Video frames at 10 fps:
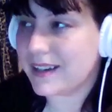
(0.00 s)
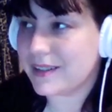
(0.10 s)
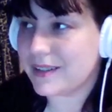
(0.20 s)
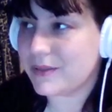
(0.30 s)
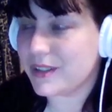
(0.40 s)

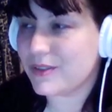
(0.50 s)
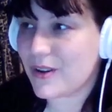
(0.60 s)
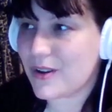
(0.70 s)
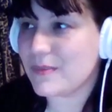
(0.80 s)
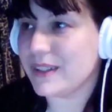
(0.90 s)
All the
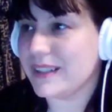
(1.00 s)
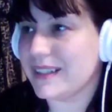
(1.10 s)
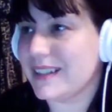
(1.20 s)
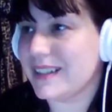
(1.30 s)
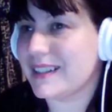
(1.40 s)
drama and
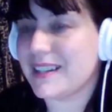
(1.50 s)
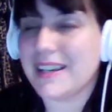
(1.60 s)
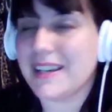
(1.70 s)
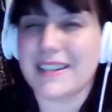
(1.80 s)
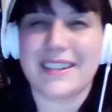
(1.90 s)
the
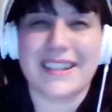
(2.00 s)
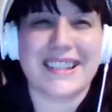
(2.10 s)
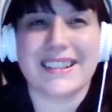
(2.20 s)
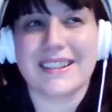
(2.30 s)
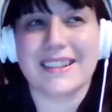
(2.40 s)
statuses,
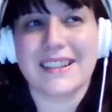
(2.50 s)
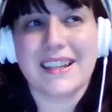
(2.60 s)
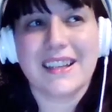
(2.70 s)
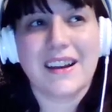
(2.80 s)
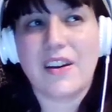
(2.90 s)
and
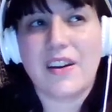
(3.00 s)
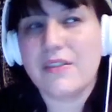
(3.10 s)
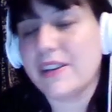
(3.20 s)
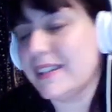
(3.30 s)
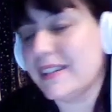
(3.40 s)
I
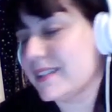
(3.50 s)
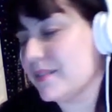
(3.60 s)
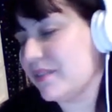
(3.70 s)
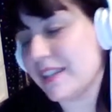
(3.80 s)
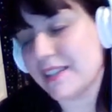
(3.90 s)
read some
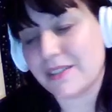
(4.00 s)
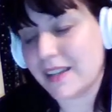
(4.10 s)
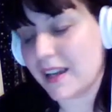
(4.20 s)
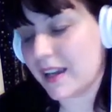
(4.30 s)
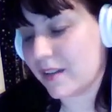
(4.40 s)
things on
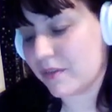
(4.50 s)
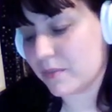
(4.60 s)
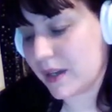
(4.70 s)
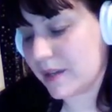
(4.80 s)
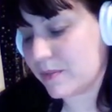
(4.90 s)
there from
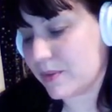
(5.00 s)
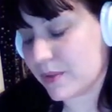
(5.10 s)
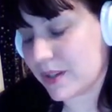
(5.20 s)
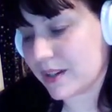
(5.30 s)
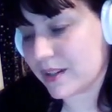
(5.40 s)
people,
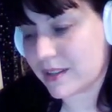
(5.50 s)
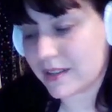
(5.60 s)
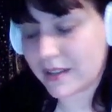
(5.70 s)
and I just think,